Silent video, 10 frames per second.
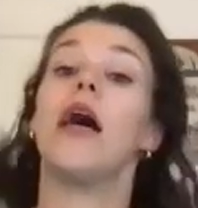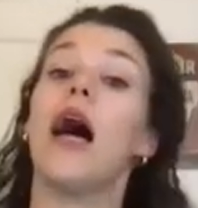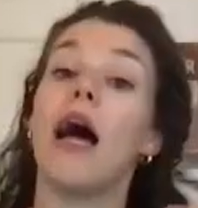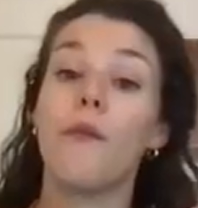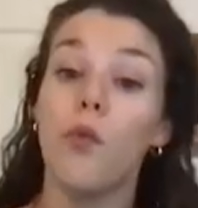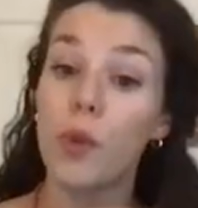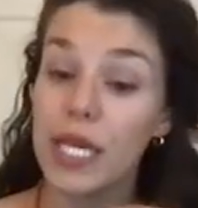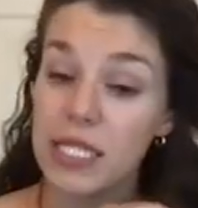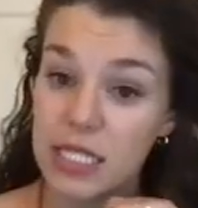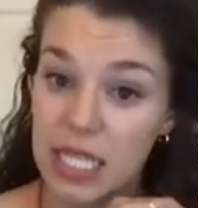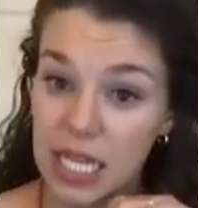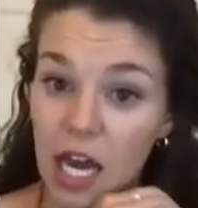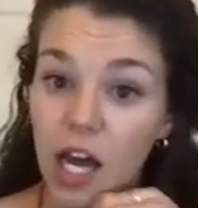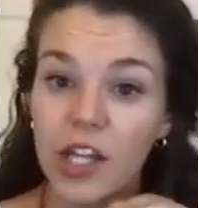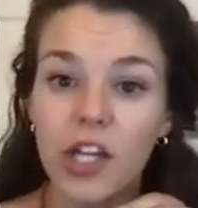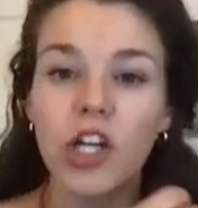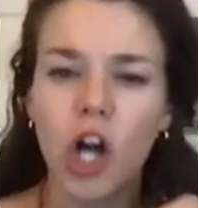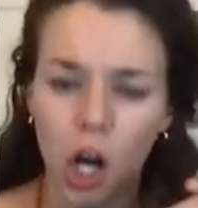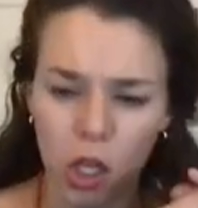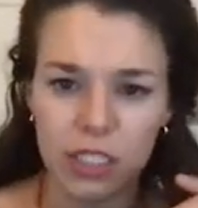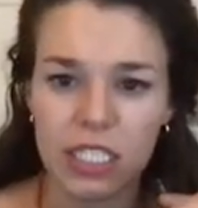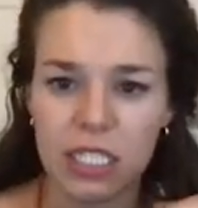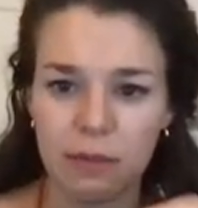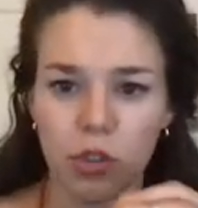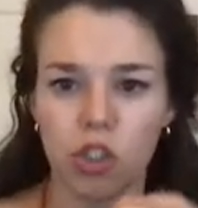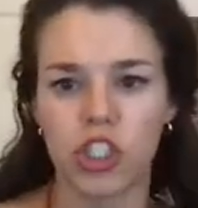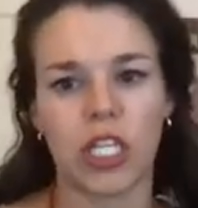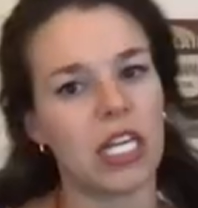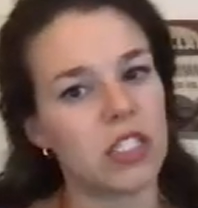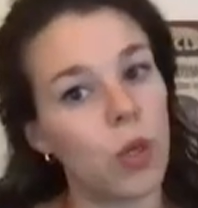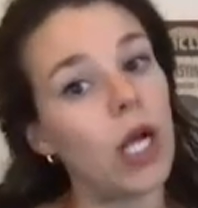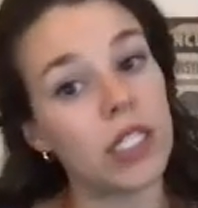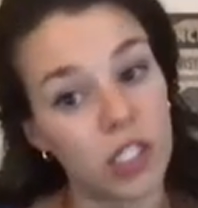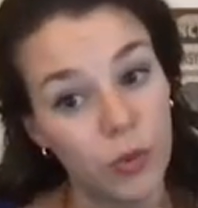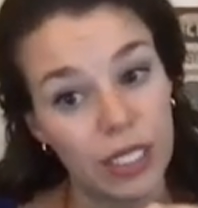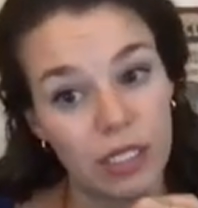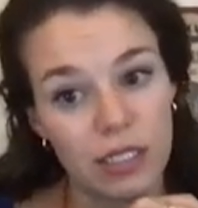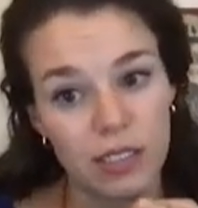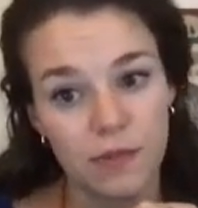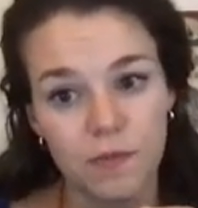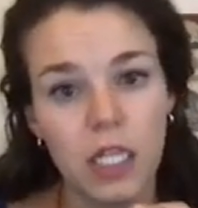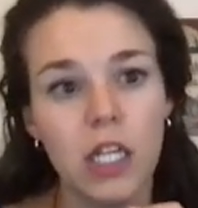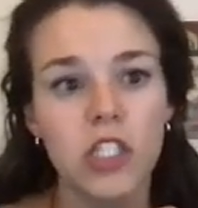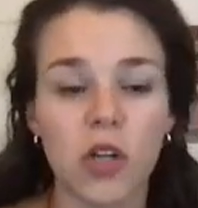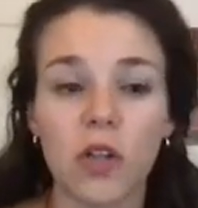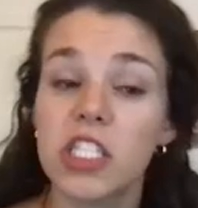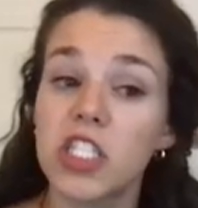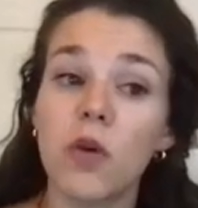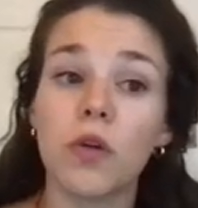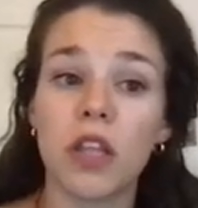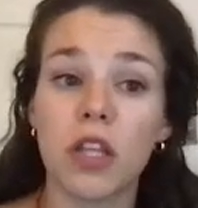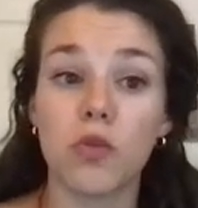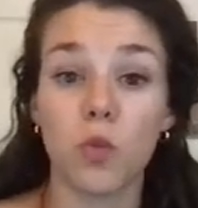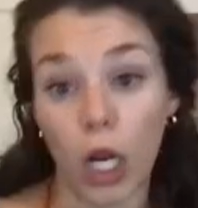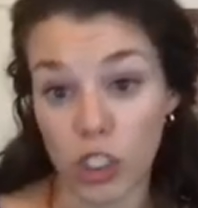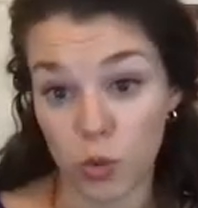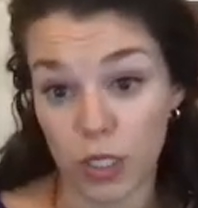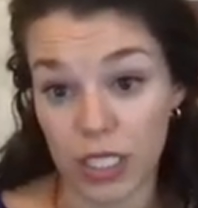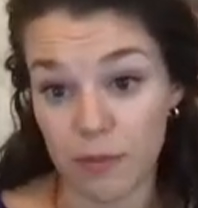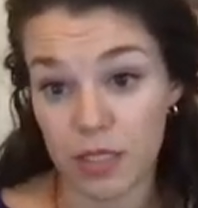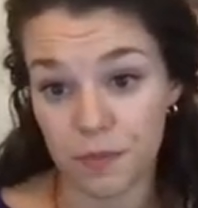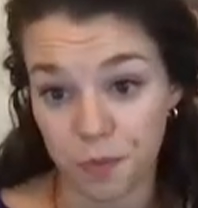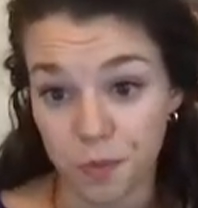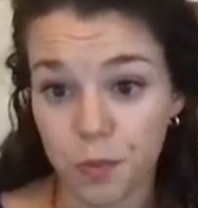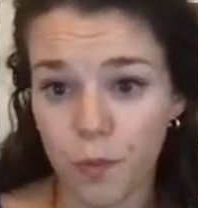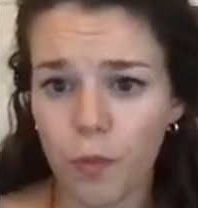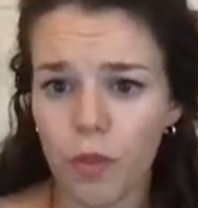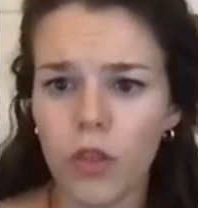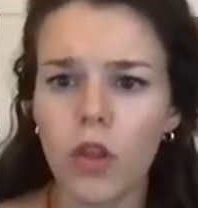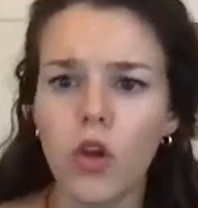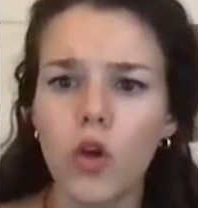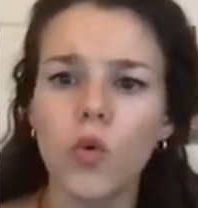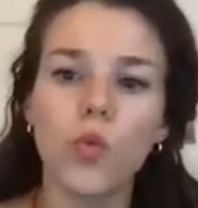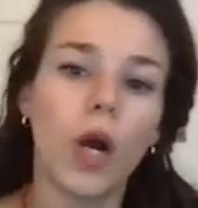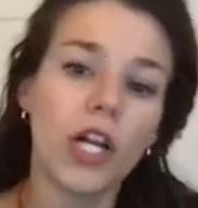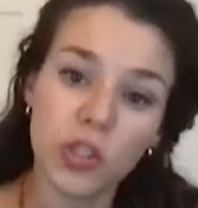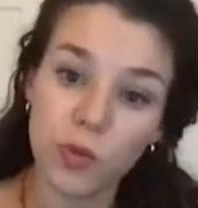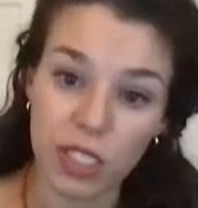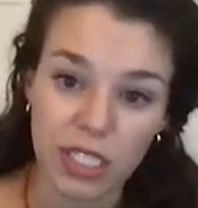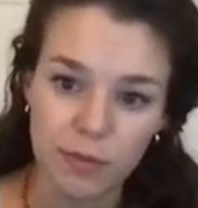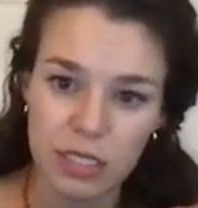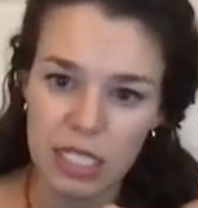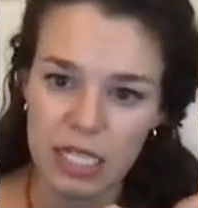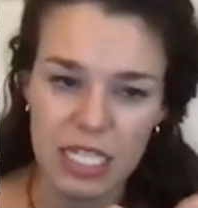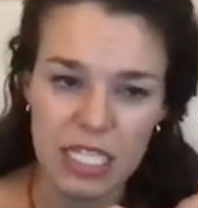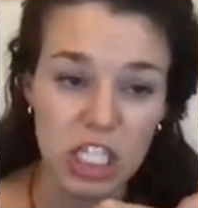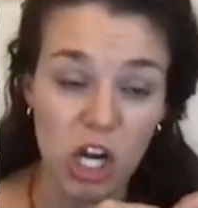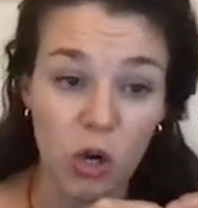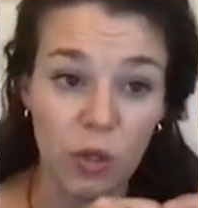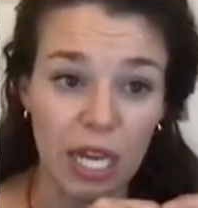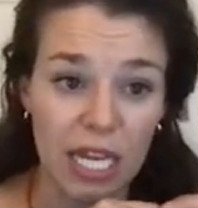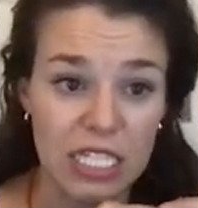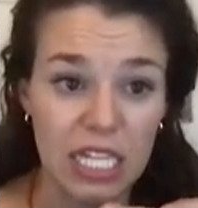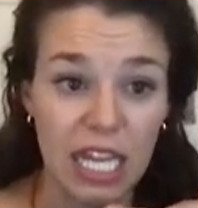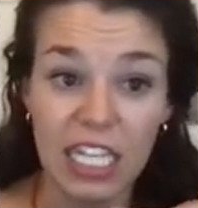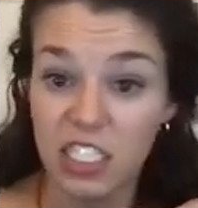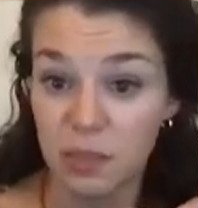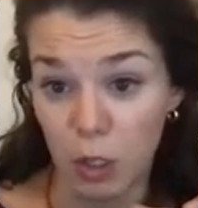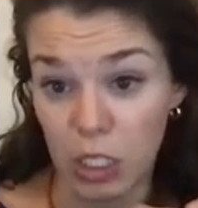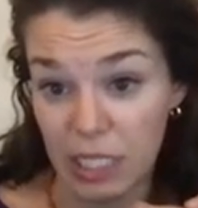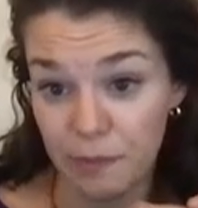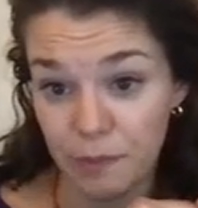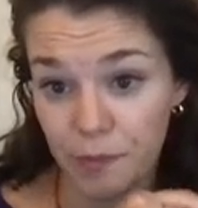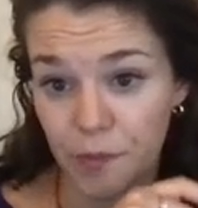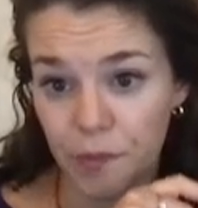um, we see other colonies emerging as well in New England. So let's start with Roger Williams. Roger Williams is known as an antinomian,